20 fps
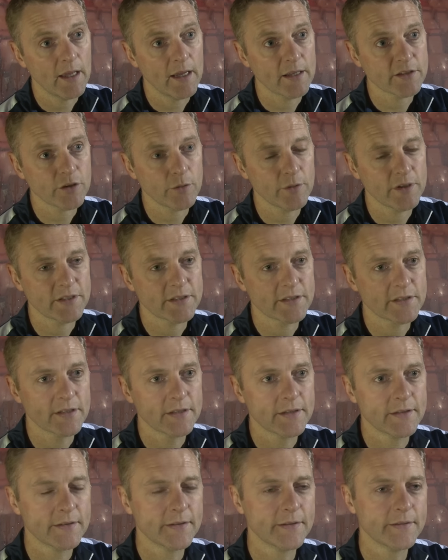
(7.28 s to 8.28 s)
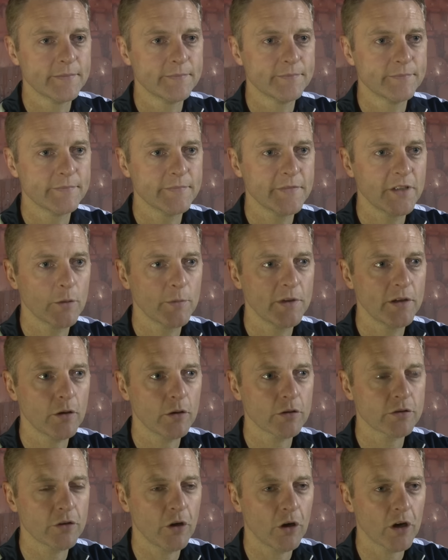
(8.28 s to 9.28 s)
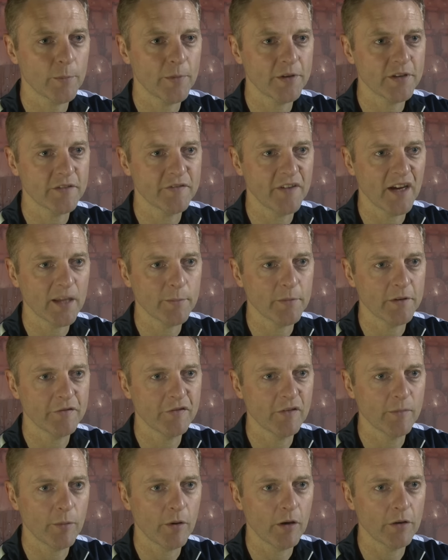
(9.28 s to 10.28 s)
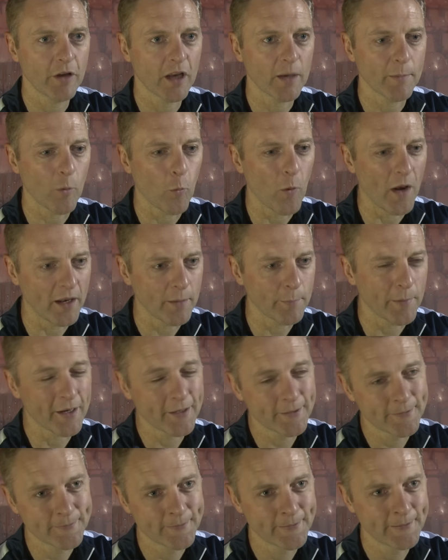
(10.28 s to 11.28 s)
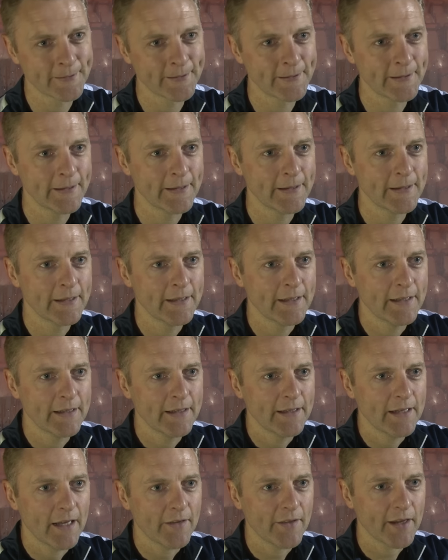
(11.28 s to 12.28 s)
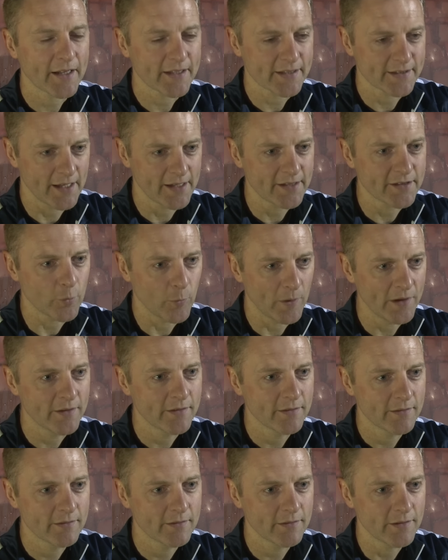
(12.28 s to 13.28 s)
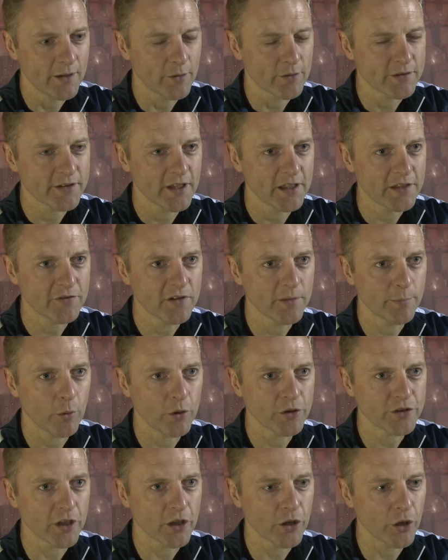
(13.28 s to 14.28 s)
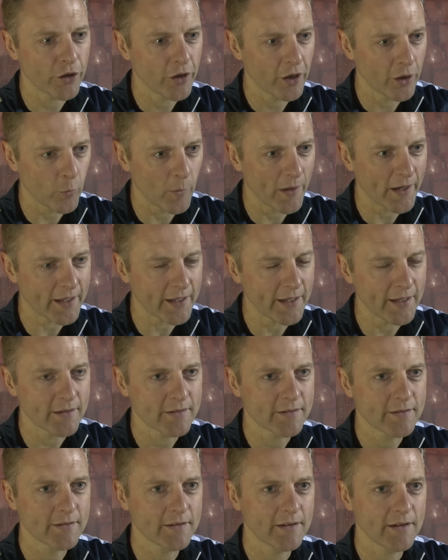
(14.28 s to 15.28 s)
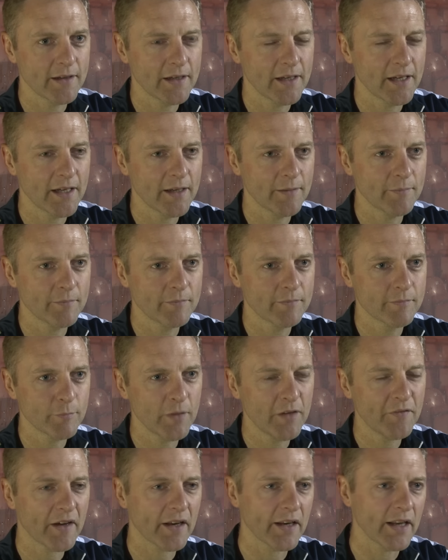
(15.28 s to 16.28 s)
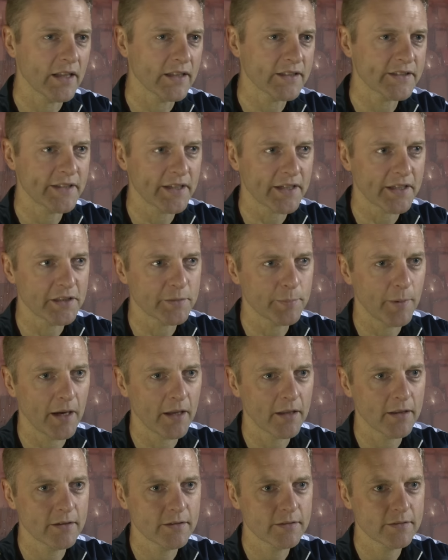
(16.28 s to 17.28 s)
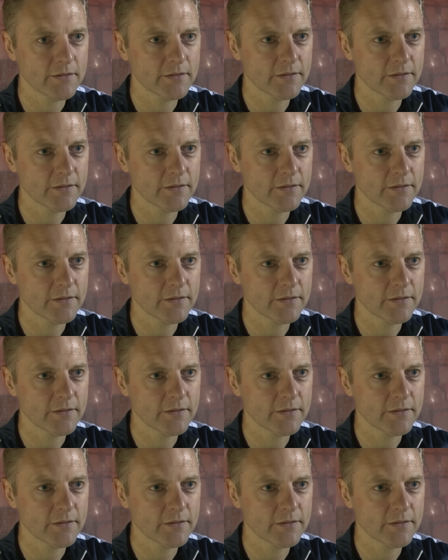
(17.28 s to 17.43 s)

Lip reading: Yeah, it's always, you know, we all talk about development football, not about winning, but I think it's nice to win. You know, it's nice for the boys to learn how to win a game. We've had a little sticky spell.